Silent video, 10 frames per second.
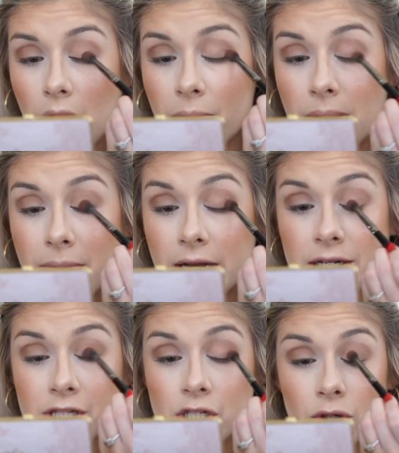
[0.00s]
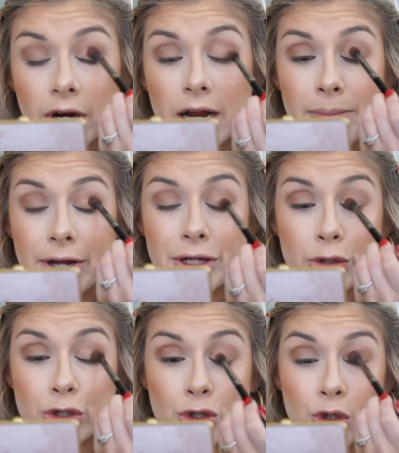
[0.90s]
my main Instagram, my
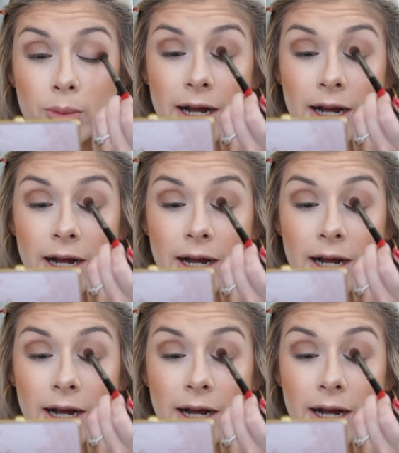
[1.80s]
YouTube.